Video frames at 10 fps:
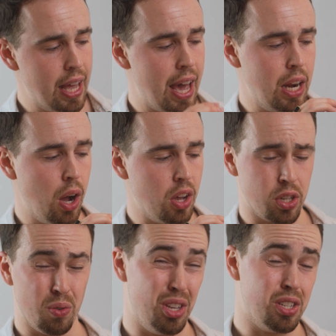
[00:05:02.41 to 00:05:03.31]
and it
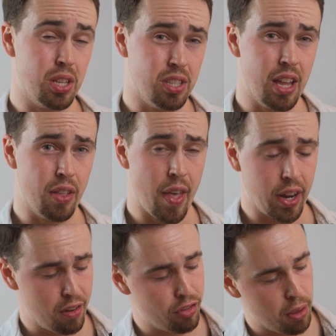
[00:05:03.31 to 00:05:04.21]
also just is not that good for the